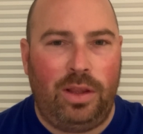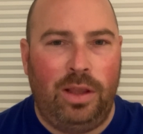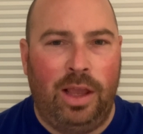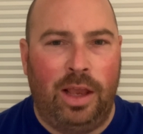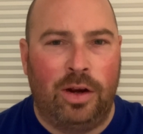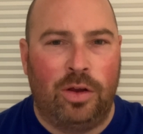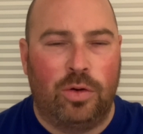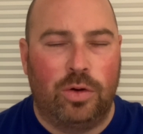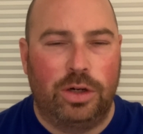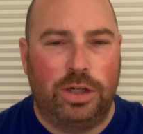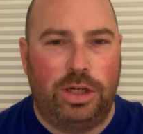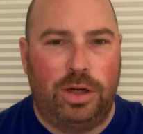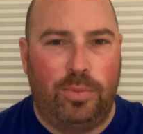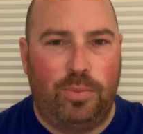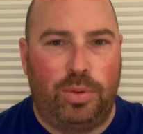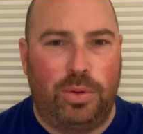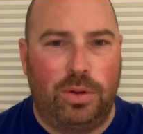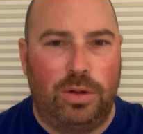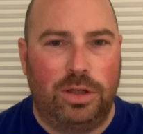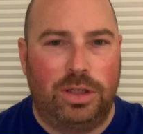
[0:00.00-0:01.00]
And Christian
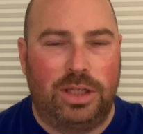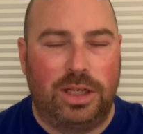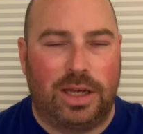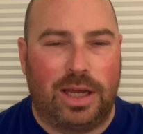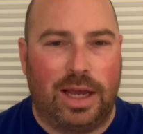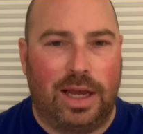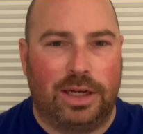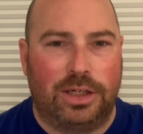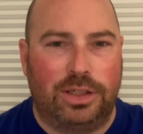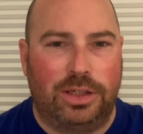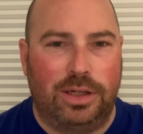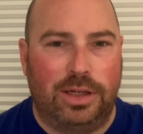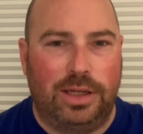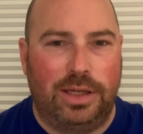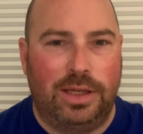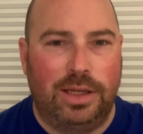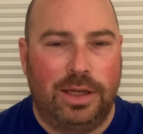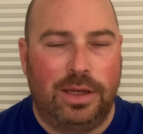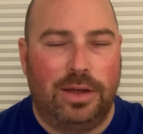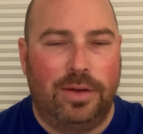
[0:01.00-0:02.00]
Pulisic
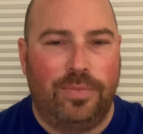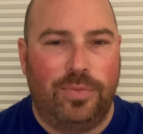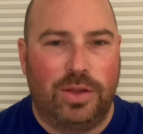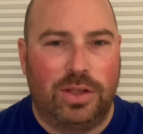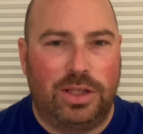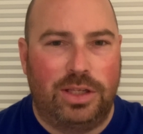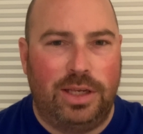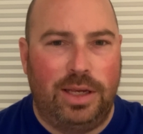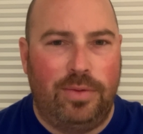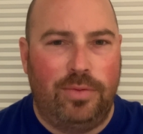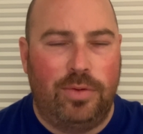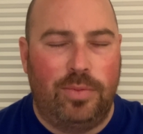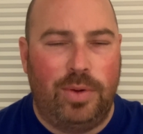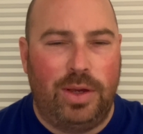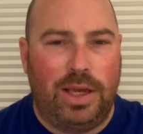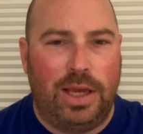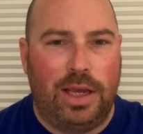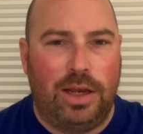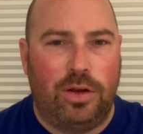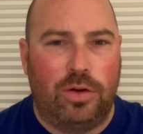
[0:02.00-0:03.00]
actually seemed to be
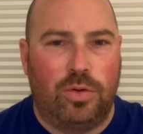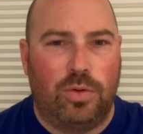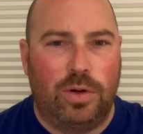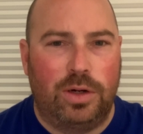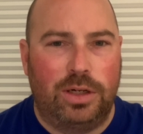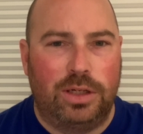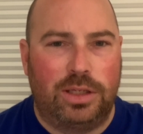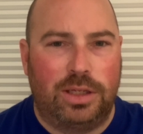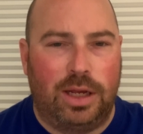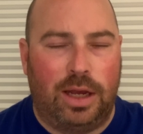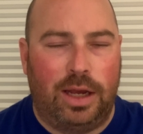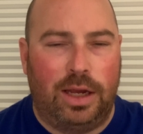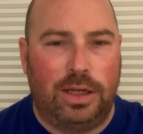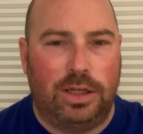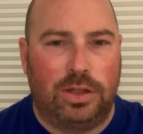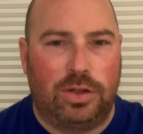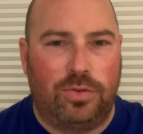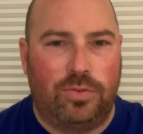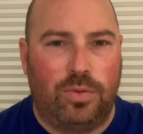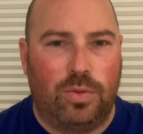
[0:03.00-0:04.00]
getting
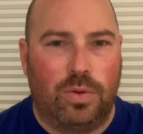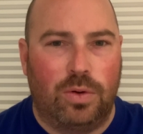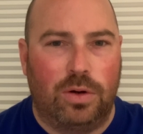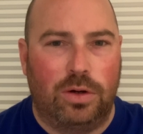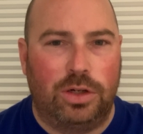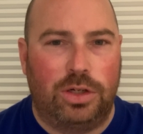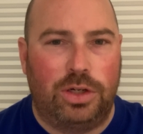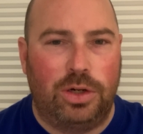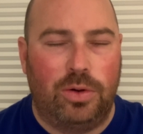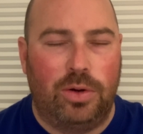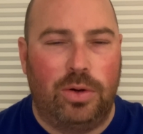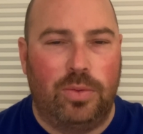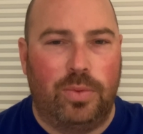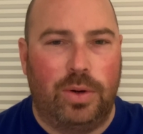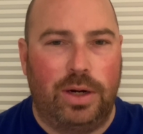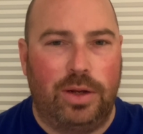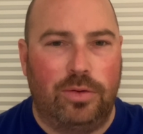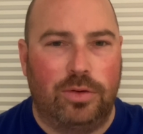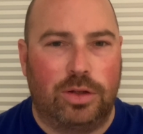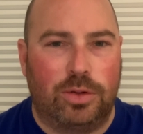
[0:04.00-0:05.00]
criticized for doing
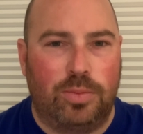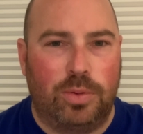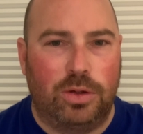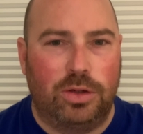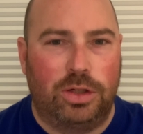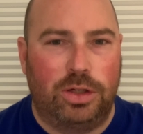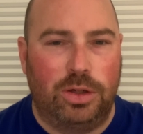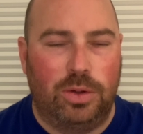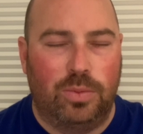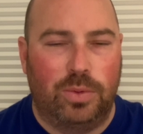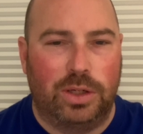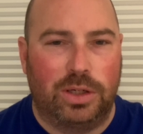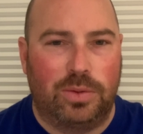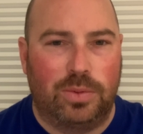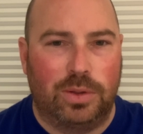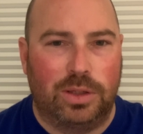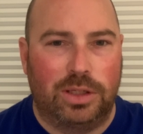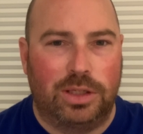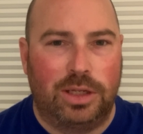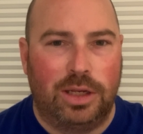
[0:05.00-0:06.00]
what he was supposed to, which
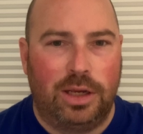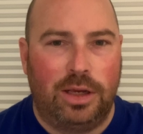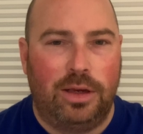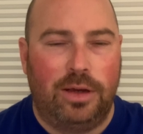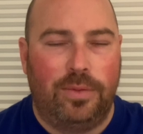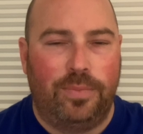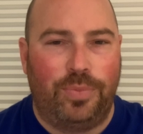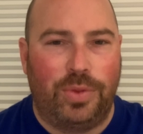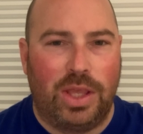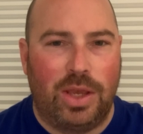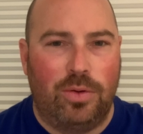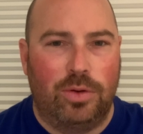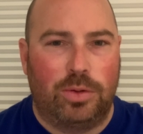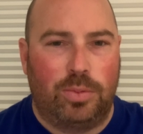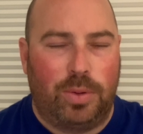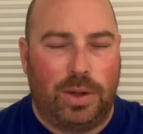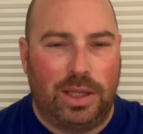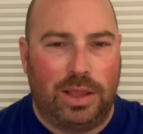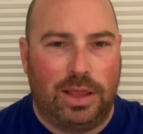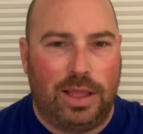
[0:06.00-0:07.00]
was he was
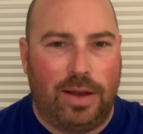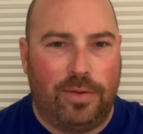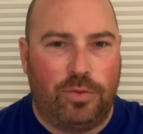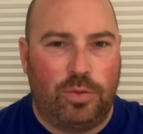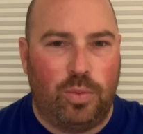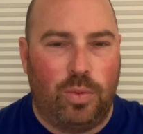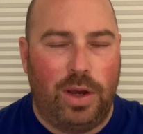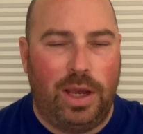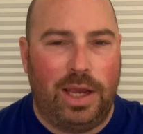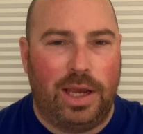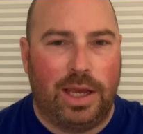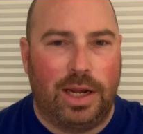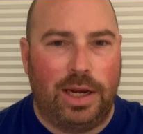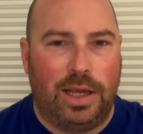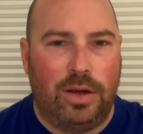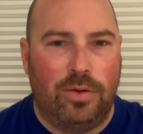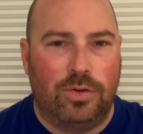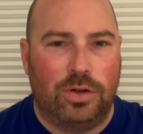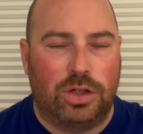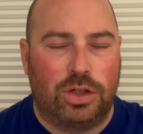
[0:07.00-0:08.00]
playing left wing and
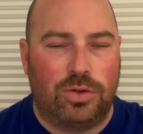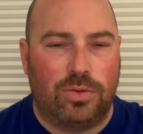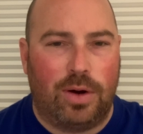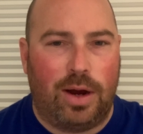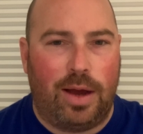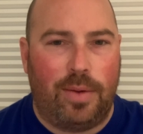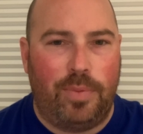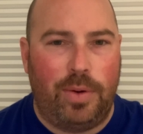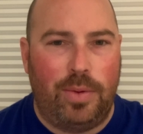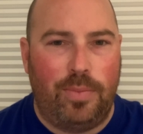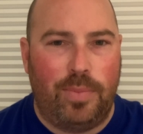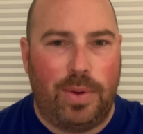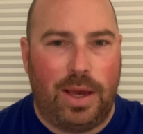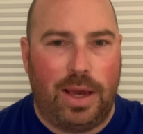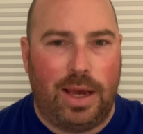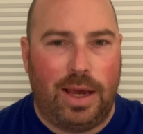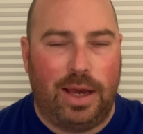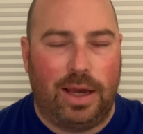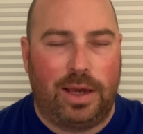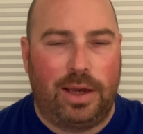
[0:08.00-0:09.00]
he was dropping
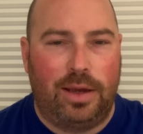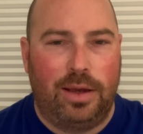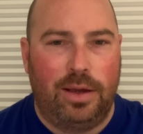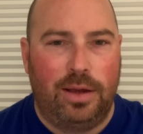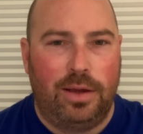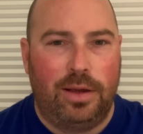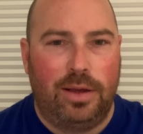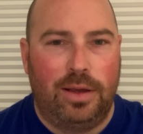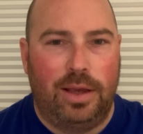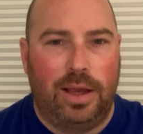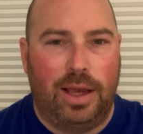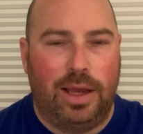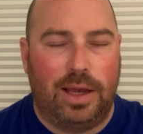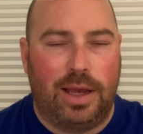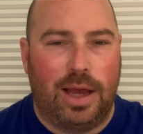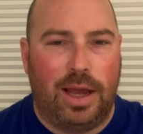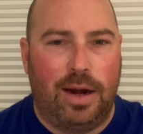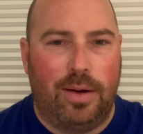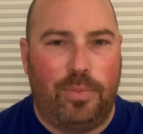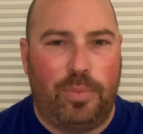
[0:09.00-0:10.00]
back and
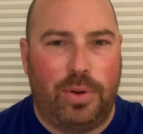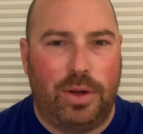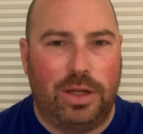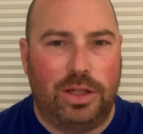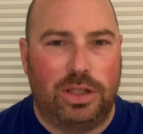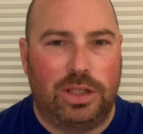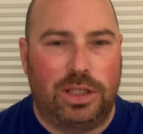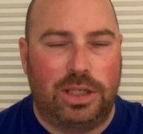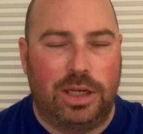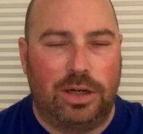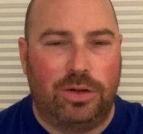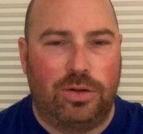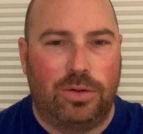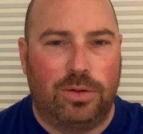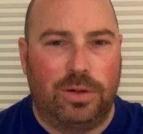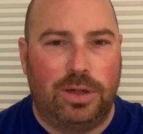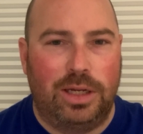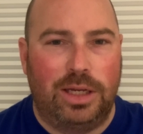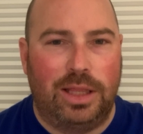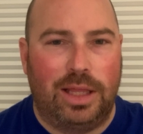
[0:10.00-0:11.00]
kind of playing
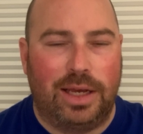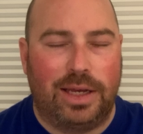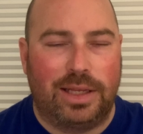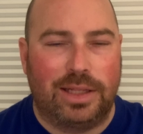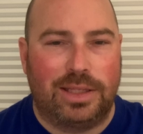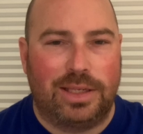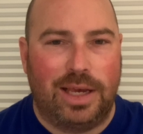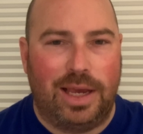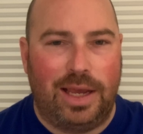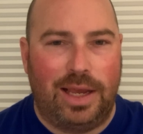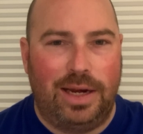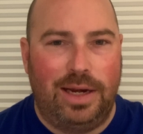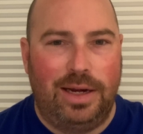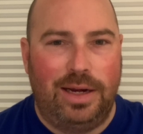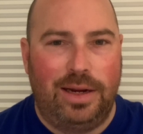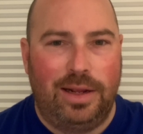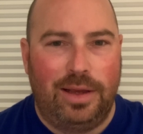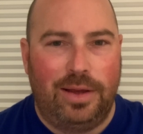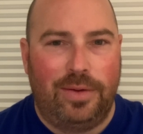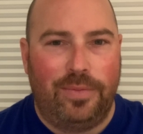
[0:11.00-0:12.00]
centrally like a
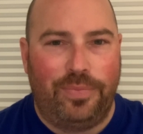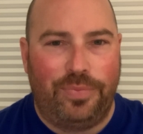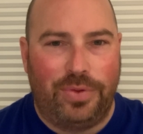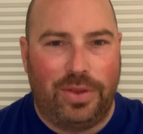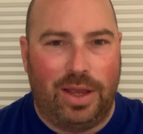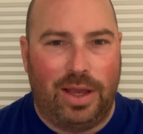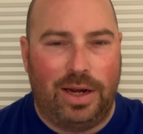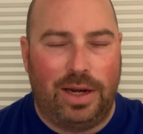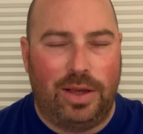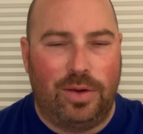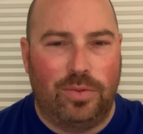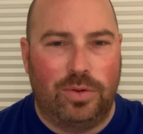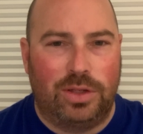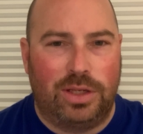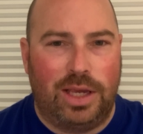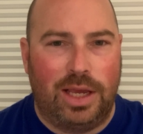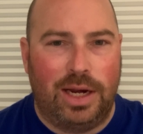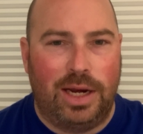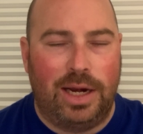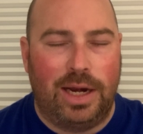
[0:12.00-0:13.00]
10, and he was
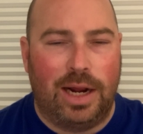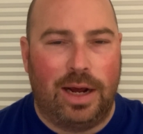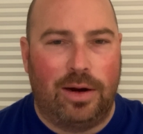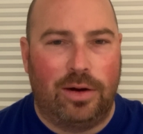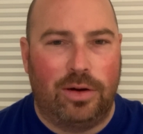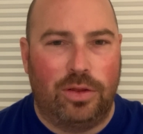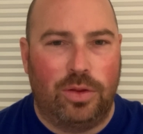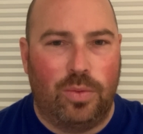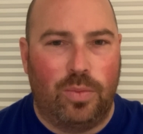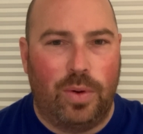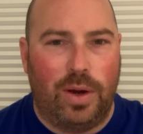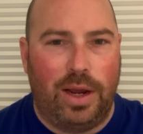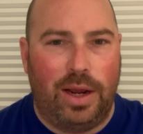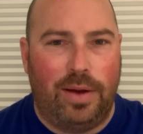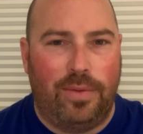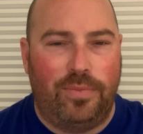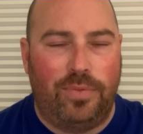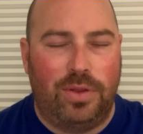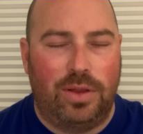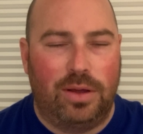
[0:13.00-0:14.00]
getting out of the way
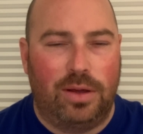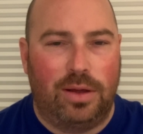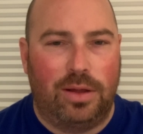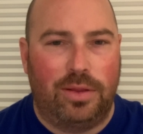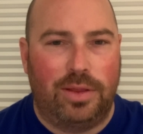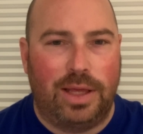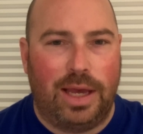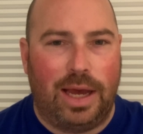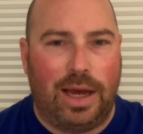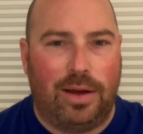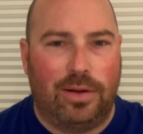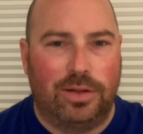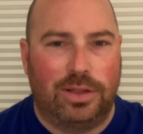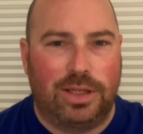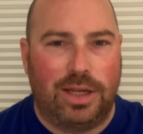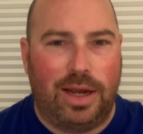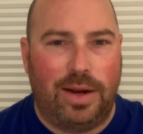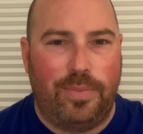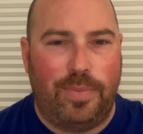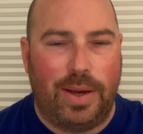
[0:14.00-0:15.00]
of the
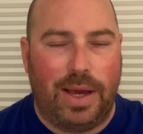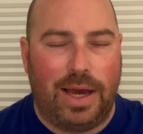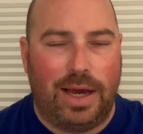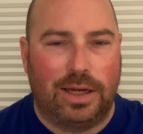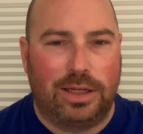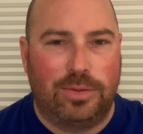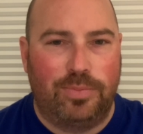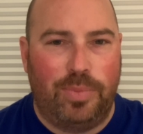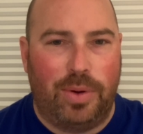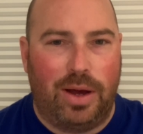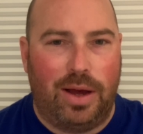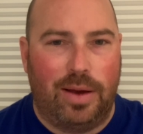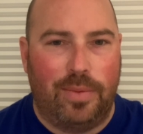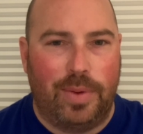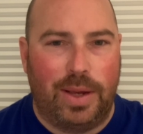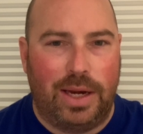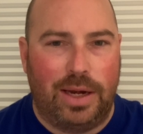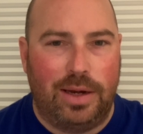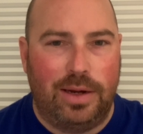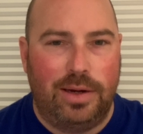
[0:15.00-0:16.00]
outside backs
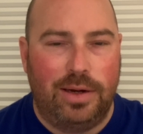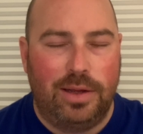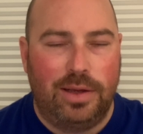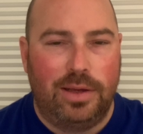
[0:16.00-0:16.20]
bombing